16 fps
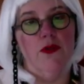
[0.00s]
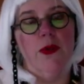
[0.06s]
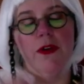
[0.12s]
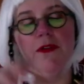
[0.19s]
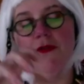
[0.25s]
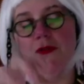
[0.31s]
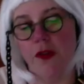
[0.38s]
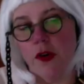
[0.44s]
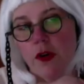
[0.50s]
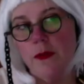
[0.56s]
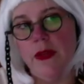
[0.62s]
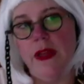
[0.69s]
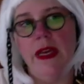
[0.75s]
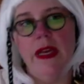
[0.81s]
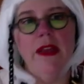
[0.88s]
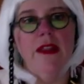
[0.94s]
We're
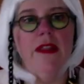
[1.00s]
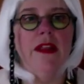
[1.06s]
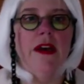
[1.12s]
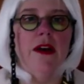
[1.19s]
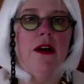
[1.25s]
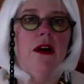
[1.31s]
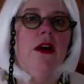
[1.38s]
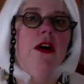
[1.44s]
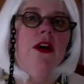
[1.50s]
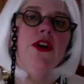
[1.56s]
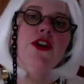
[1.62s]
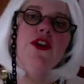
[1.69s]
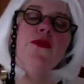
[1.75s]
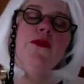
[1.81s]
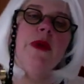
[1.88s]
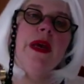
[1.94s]
firmly in there
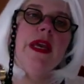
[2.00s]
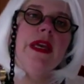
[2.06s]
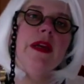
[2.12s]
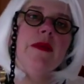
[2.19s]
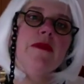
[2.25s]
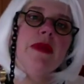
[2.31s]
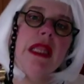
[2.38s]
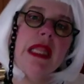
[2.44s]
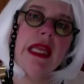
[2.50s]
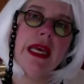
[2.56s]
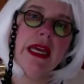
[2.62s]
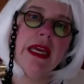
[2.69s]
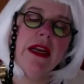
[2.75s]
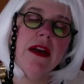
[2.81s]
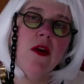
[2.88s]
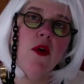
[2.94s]
to make it
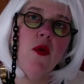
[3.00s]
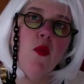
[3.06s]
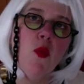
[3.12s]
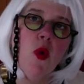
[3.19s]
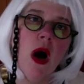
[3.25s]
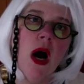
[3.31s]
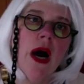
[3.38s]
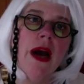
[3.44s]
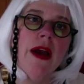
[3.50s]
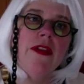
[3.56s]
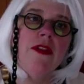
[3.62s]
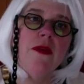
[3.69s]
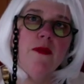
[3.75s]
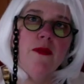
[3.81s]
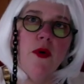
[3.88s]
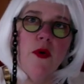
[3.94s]
plain why
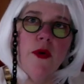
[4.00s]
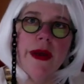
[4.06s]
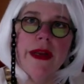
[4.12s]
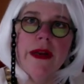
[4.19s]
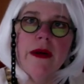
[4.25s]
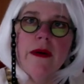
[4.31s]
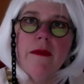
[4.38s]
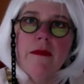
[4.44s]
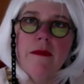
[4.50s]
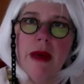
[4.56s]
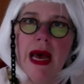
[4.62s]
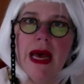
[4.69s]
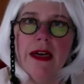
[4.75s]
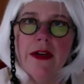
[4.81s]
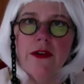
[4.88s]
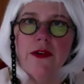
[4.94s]
the point
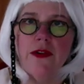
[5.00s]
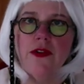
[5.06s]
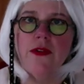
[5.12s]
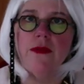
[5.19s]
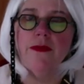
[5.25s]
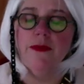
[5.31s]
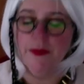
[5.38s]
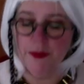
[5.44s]
matters.